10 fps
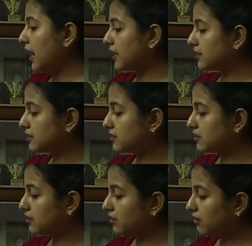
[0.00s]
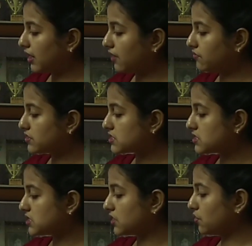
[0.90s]
and here I have
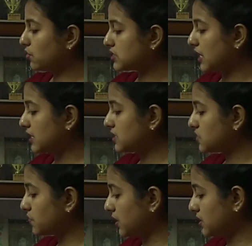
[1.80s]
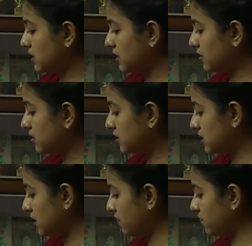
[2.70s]
written 0, 10, 20,
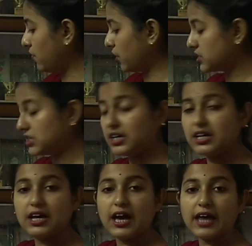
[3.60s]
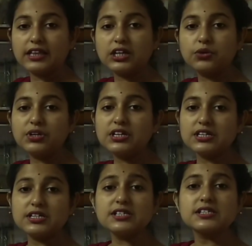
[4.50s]
30, 40, and the
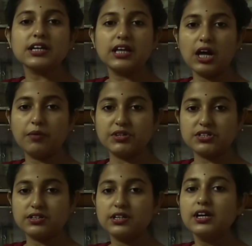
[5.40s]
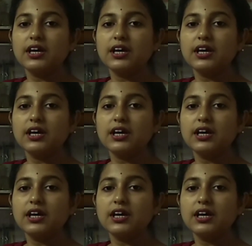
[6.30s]
unit is kilometer.